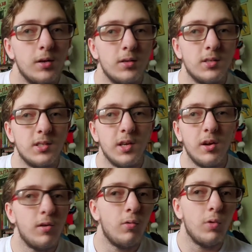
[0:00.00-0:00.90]

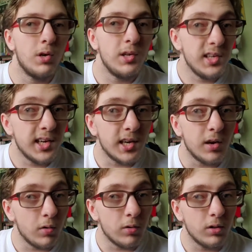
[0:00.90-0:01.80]
So, you
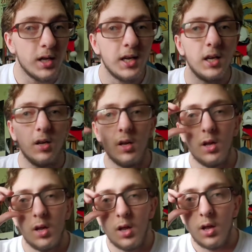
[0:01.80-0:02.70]
know, like
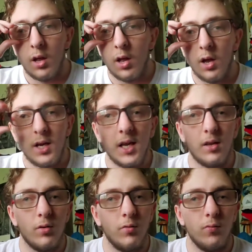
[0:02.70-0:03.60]

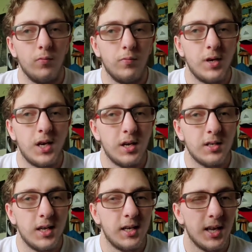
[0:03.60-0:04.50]
again, reading
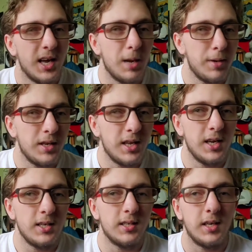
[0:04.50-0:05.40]
does take time and
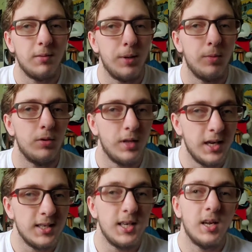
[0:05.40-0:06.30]
things like people are
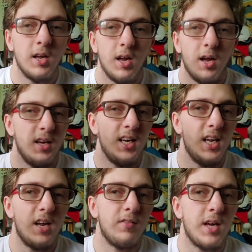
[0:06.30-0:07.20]
lazy.
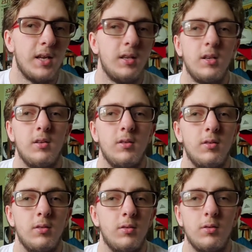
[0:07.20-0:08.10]
Again, I've gotten
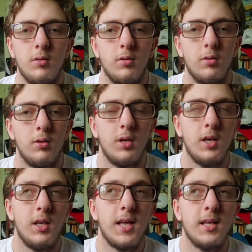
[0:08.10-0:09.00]

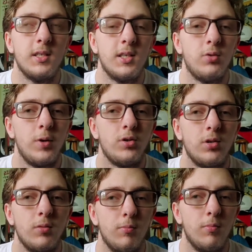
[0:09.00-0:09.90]
in that
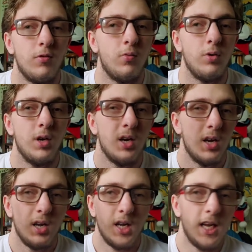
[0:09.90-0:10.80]
situation before.
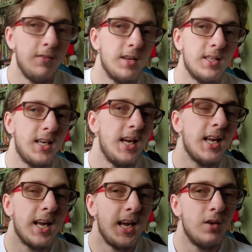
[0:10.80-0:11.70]
Even as a
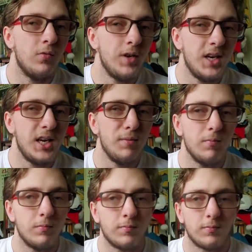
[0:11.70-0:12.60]
kid, I hated reading.